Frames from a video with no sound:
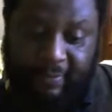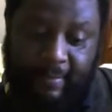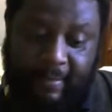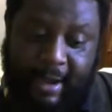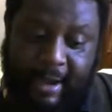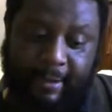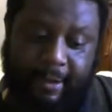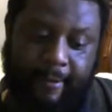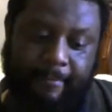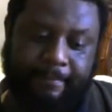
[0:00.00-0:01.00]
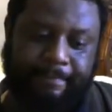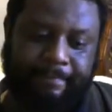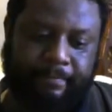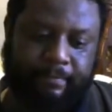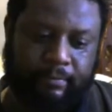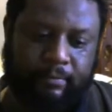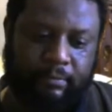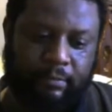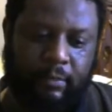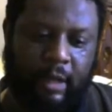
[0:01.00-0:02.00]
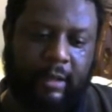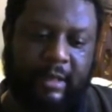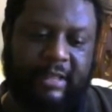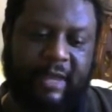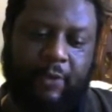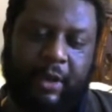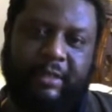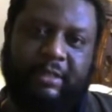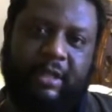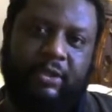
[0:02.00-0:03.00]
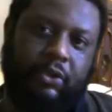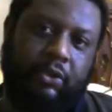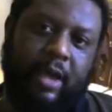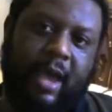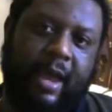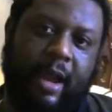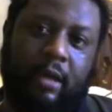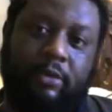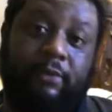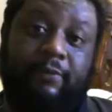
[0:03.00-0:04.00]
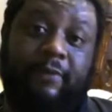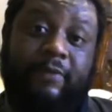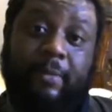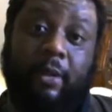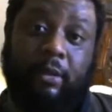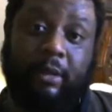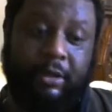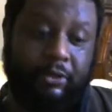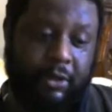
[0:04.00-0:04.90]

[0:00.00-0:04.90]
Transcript: Like, let's say for instance you got 150 milliliters.